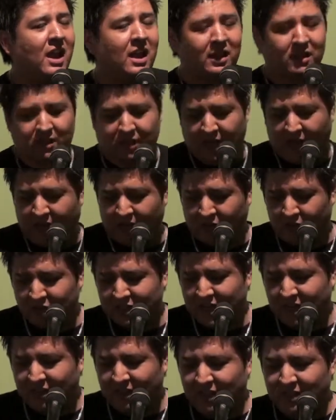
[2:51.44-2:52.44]
And I
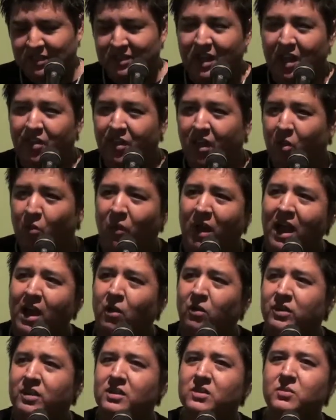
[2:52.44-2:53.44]
looked at this and I thought,
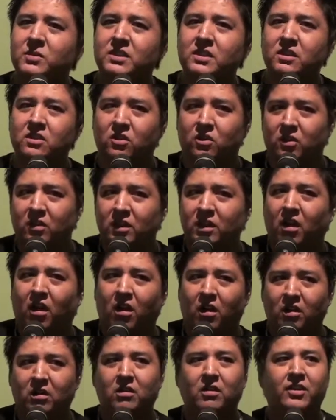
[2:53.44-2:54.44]
wow, this was an early
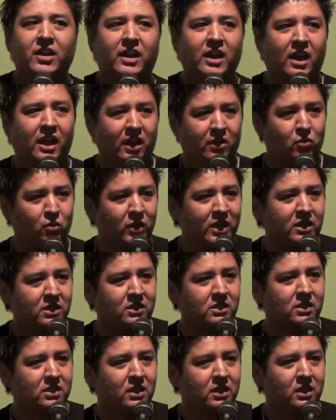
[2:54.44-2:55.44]
article that I had written,
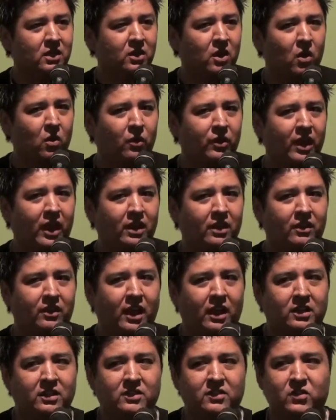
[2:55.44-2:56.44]
you know, that,
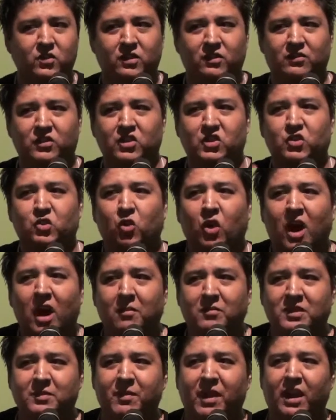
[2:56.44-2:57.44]
that sort of
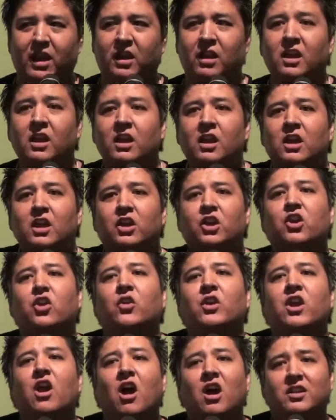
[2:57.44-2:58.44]
describes my
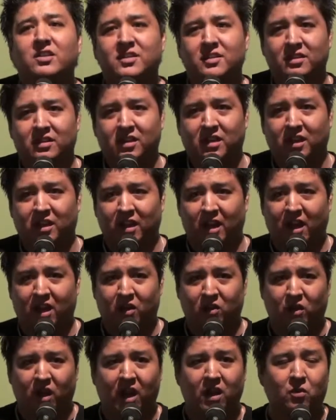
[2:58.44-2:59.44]
curiosity
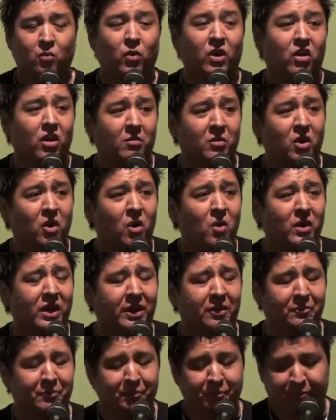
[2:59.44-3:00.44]
and, and where I'm
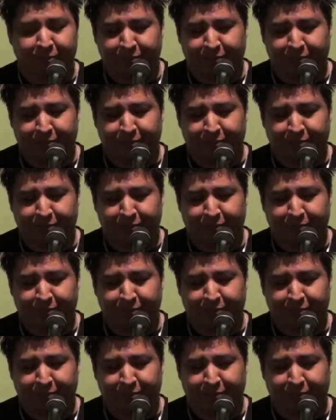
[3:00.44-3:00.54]
going.